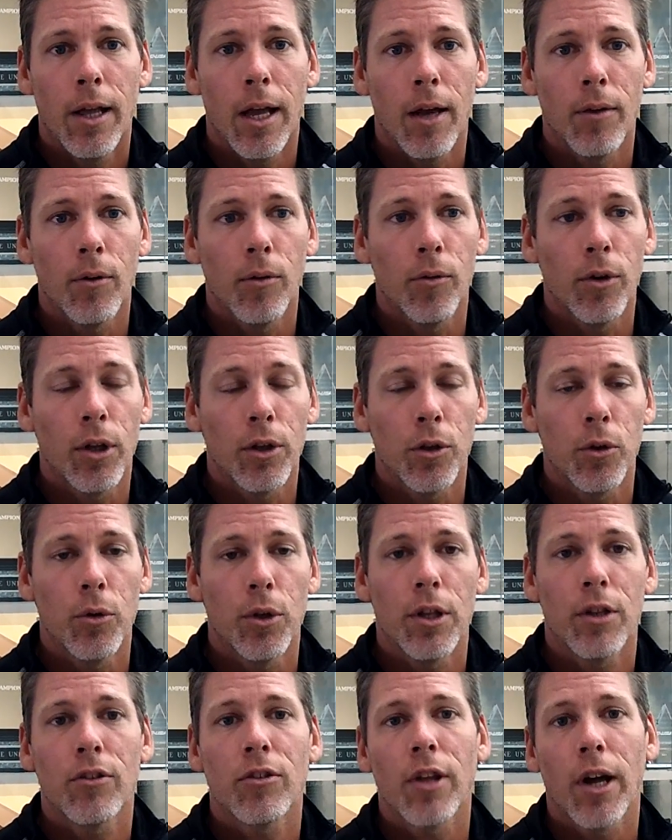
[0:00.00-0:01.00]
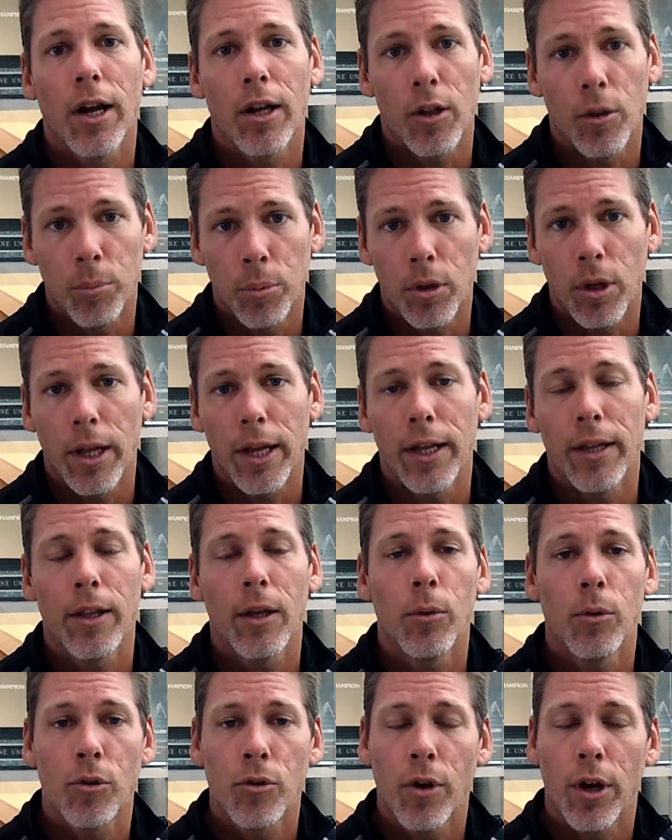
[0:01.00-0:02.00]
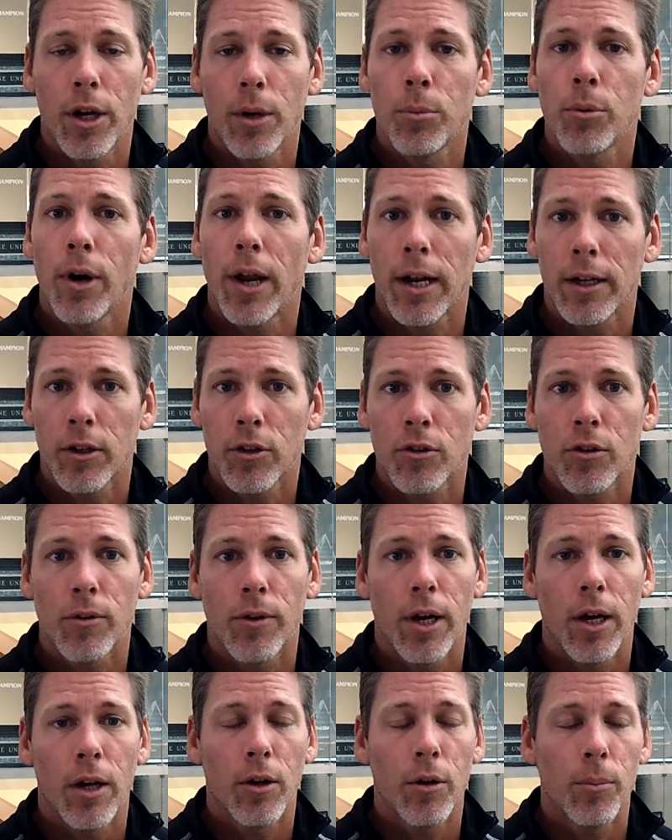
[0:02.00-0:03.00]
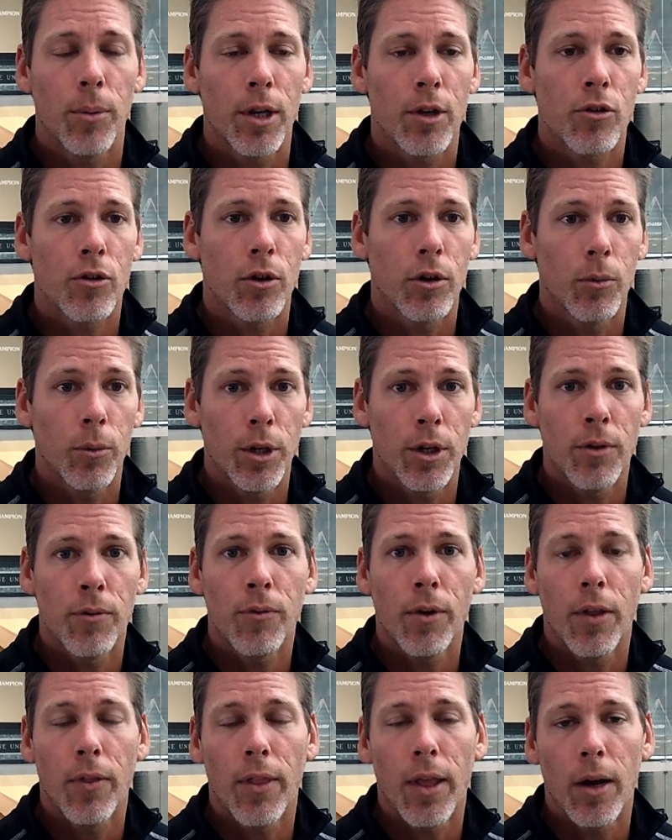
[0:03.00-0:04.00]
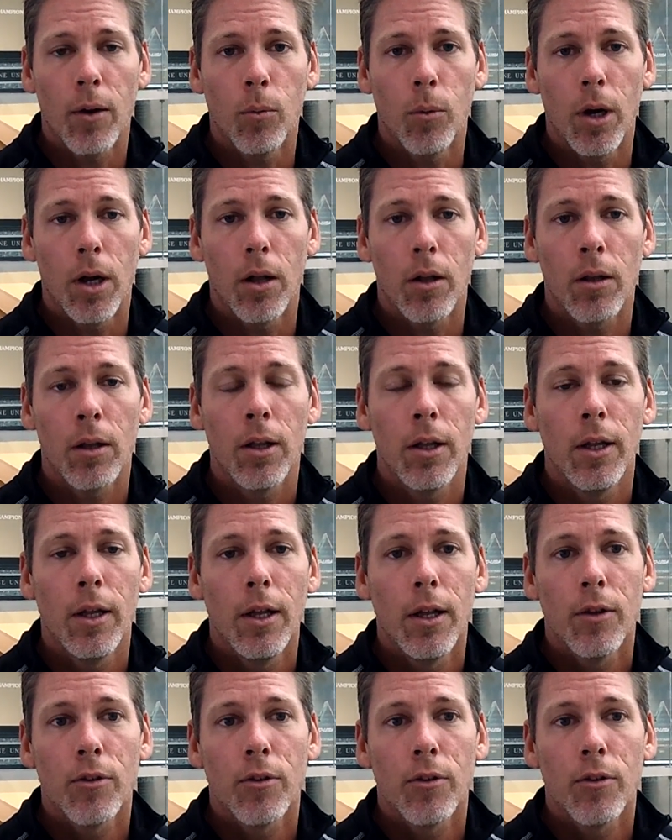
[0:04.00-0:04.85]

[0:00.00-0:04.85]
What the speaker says: Have a real unique style of play that we're trying to practice around and make sure we defend that well.